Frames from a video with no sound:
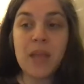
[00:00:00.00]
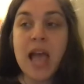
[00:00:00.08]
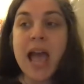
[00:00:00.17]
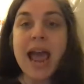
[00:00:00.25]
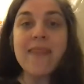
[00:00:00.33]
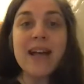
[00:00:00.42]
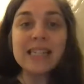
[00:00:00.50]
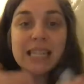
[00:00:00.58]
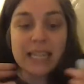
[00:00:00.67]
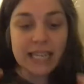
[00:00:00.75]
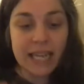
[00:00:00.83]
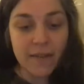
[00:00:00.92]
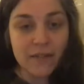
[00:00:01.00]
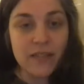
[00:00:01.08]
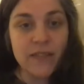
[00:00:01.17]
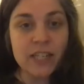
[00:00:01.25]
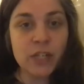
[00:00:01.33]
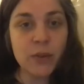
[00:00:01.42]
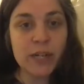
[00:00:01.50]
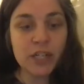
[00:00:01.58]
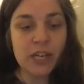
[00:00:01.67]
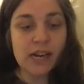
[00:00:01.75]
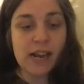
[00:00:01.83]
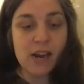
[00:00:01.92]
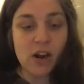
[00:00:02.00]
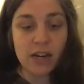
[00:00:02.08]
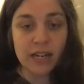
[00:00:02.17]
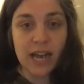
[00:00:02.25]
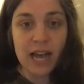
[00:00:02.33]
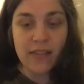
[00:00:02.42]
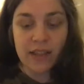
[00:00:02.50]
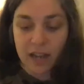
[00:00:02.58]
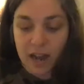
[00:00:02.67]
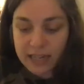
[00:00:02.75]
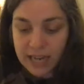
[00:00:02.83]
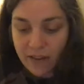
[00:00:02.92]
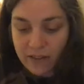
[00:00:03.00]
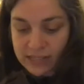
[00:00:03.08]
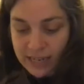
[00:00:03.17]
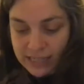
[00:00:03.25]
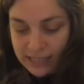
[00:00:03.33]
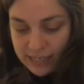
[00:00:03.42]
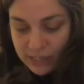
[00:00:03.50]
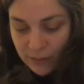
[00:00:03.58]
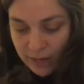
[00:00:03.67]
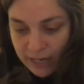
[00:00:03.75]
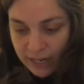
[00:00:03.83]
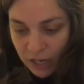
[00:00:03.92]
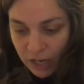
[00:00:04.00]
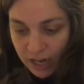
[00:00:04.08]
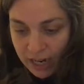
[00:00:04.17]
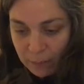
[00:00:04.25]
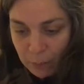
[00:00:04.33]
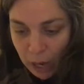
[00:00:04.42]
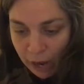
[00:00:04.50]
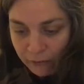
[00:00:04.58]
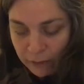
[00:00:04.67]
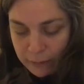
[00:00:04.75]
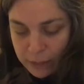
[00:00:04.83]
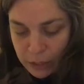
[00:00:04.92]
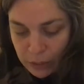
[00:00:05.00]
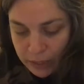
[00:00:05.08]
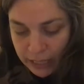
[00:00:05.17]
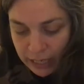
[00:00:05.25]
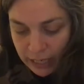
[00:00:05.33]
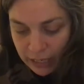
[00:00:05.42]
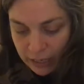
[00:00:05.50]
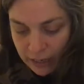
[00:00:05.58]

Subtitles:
And that's a gift of intuition in our gut that God gave us. It says it right here in Proverbs 3.